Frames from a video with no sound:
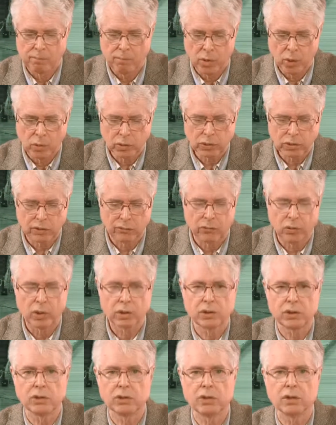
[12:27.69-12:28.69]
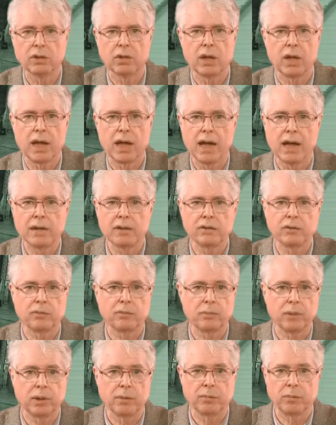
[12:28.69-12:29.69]
most of which is in the
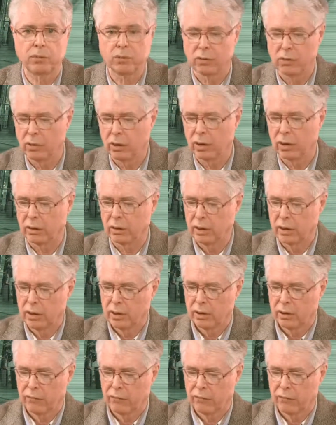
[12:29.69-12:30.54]
hands of people who are